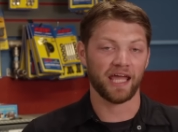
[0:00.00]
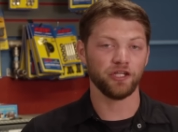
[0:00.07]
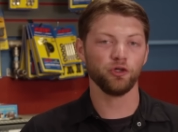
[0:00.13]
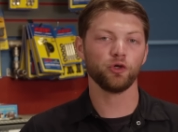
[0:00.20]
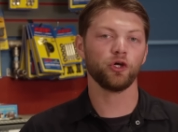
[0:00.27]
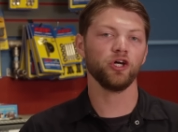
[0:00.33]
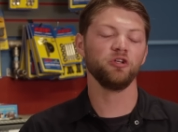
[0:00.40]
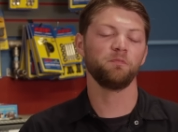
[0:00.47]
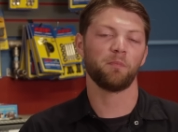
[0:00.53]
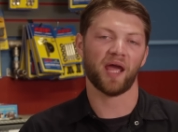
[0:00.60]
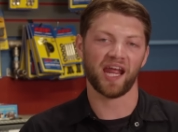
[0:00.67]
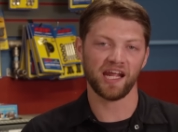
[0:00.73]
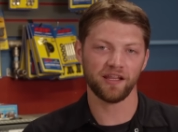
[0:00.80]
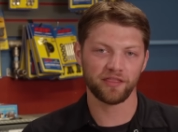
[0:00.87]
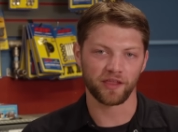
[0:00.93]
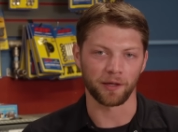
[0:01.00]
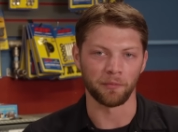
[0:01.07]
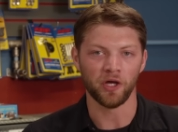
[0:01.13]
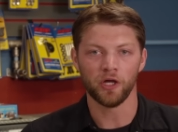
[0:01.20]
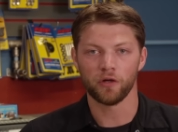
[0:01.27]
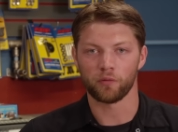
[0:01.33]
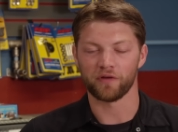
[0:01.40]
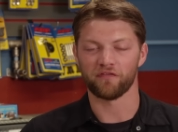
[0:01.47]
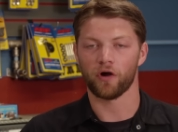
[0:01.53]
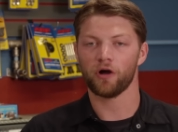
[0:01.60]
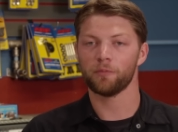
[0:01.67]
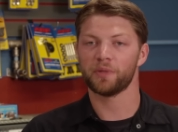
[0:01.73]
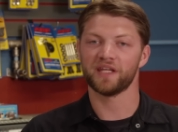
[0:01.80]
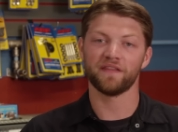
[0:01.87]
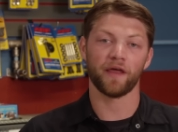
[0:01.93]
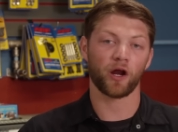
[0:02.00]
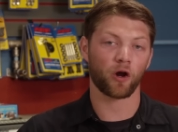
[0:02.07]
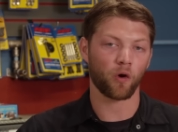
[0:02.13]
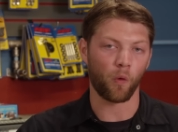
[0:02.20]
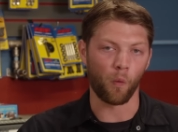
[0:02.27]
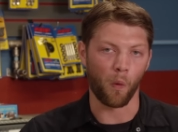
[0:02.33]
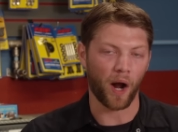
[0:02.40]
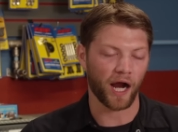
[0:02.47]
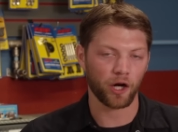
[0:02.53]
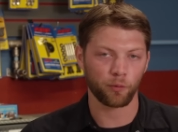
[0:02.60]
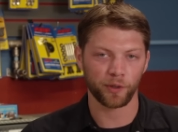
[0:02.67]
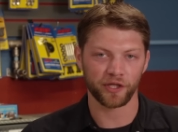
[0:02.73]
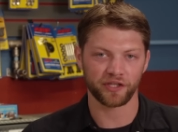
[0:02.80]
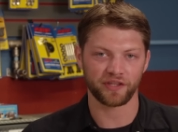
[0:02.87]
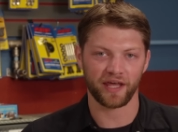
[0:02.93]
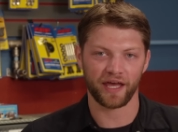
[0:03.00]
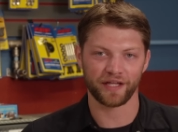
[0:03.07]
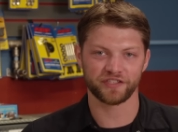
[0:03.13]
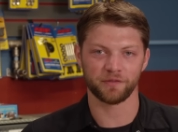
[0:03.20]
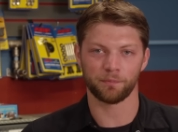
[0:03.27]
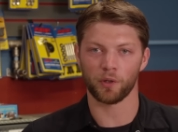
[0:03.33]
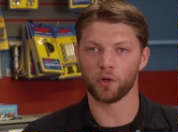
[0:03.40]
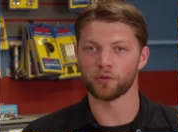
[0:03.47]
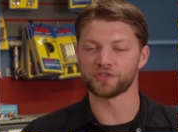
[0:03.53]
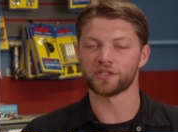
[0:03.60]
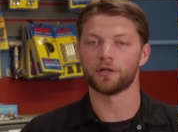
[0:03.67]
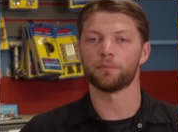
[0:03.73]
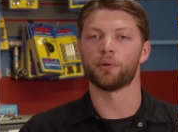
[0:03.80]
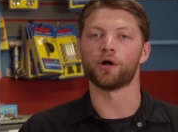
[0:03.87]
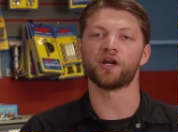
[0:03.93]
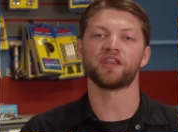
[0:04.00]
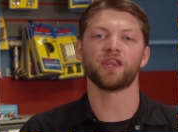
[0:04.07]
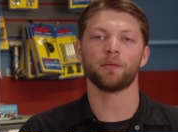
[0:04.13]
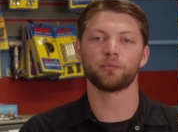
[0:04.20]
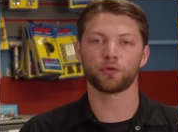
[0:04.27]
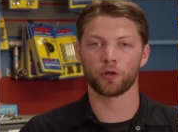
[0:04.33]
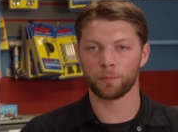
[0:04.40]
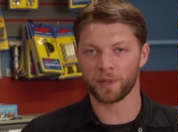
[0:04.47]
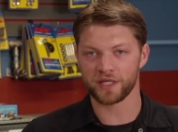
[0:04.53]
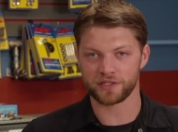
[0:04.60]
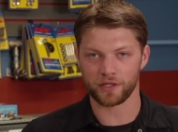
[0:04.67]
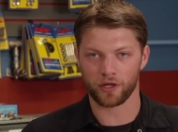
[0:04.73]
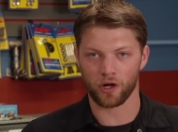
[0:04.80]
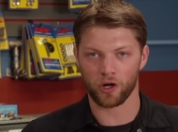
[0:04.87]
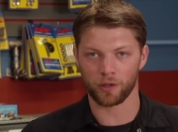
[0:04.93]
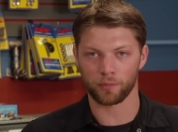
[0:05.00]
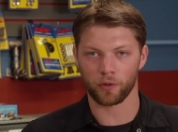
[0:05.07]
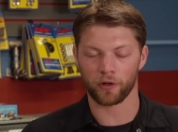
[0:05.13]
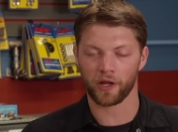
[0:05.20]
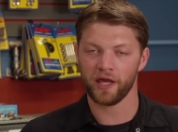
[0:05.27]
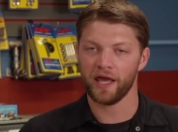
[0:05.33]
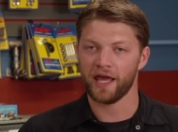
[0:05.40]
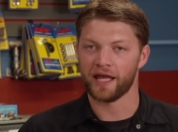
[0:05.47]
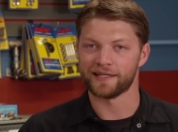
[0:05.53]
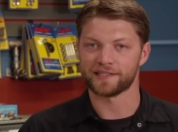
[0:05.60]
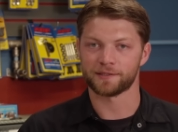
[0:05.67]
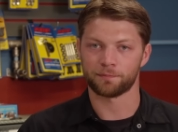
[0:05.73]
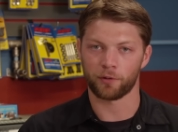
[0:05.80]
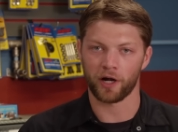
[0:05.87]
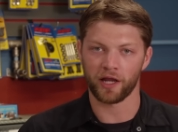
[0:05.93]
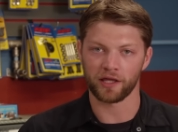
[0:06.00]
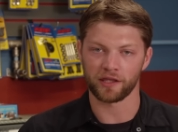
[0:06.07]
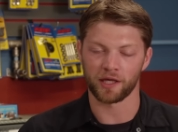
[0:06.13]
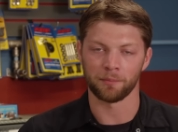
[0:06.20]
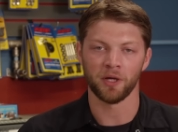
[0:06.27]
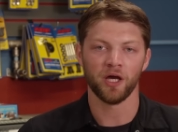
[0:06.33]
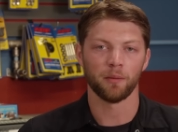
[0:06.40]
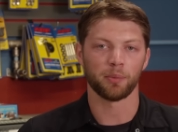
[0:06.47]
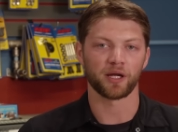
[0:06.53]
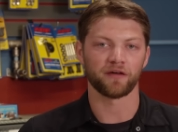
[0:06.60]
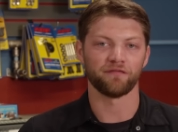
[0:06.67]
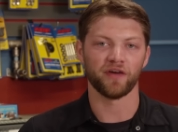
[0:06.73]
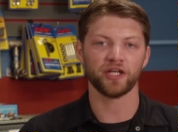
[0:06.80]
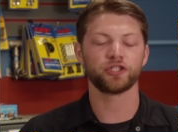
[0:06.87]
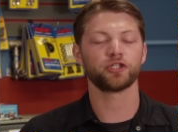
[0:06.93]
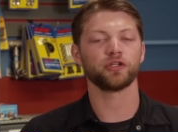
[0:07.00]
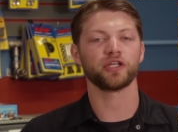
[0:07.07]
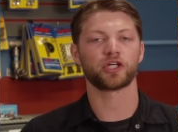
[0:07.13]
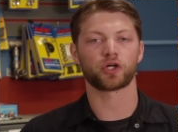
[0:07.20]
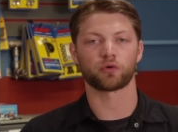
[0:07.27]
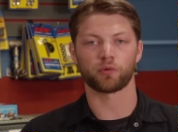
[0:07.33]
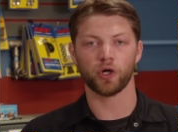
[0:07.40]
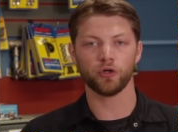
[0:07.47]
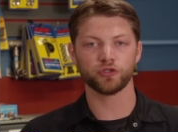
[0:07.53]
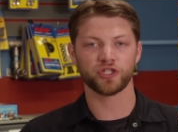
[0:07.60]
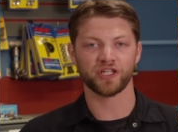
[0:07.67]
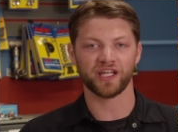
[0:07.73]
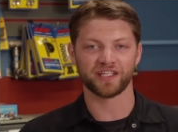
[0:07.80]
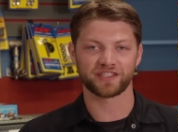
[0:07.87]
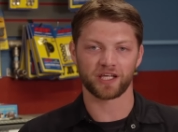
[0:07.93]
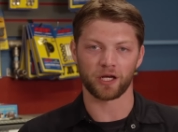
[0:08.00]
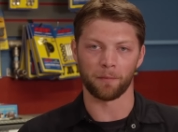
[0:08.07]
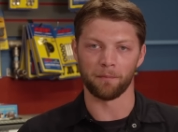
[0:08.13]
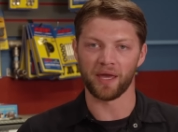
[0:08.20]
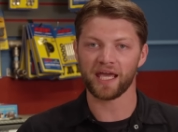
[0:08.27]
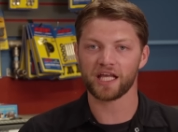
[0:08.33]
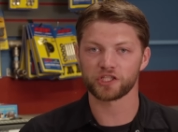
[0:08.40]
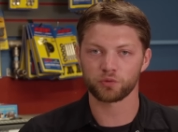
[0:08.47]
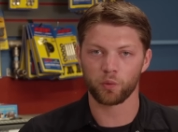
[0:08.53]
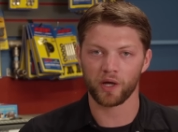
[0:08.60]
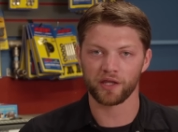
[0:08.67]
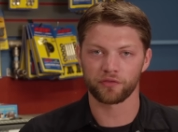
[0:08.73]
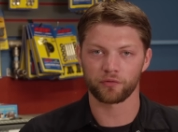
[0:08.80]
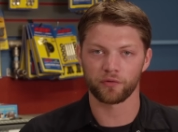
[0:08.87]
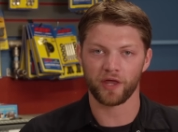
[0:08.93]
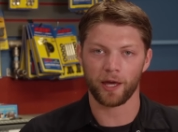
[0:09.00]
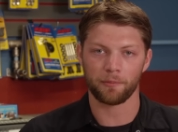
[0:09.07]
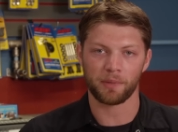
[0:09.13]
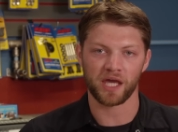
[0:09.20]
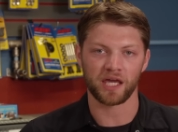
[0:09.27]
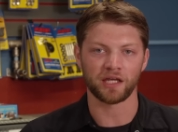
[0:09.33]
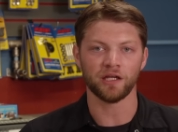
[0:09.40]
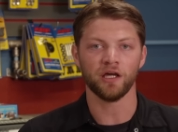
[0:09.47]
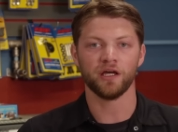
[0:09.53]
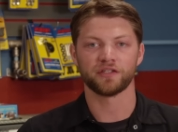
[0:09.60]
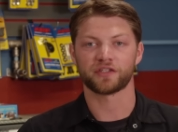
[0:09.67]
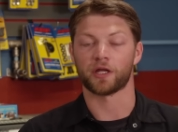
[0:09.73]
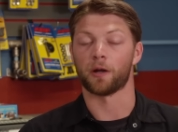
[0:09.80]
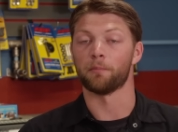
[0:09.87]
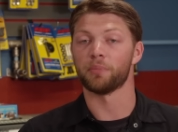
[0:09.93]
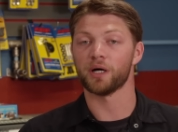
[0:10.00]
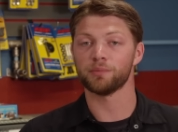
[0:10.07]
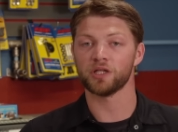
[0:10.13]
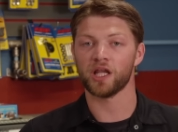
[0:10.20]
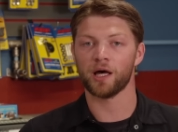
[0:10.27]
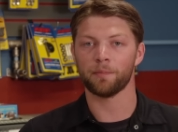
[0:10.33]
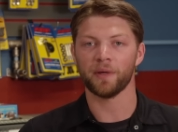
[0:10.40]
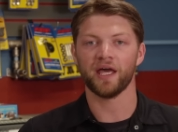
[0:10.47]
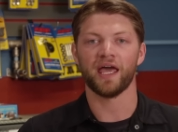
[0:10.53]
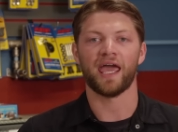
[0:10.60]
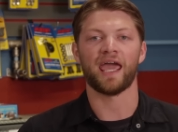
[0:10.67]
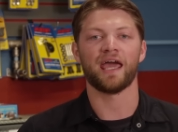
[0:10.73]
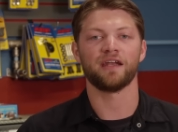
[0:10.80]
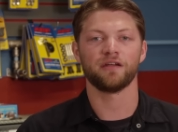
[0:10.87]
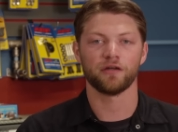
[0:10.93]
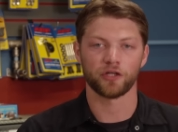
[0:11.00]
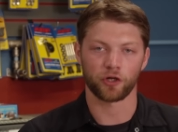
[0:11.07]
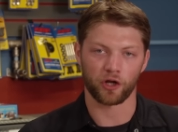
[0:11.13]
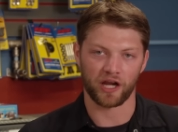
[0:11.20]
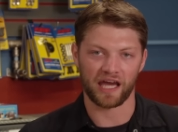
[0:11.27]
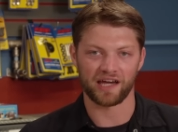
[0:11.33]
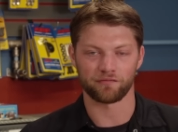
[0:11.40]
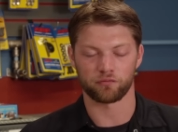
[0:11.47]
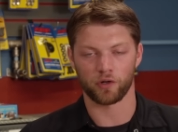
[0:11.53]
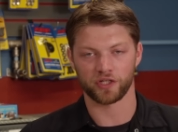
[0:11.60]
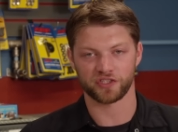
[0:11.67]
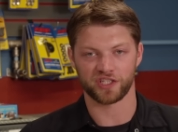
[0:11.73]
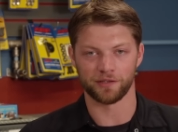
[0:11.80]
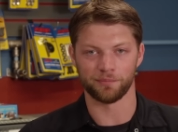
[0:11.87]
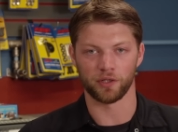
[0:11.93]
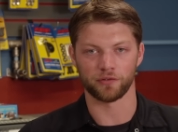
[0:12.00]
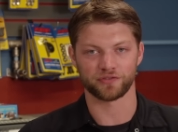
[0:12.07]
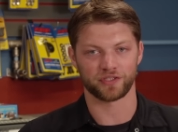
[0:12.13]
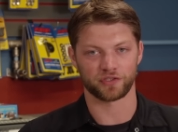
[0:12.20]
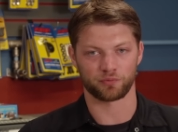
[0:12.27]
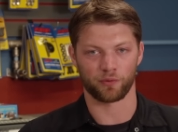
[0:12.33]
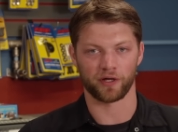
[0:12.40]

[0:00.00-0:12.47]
And you could paint them. We've all been there wire wheeling the heads of bolts, putting them through a piece of cardboard and spraying them. But eventually corrosion is gonna make its way through that paint, it's gonna bubble up, and you're gonna have rusty bolts as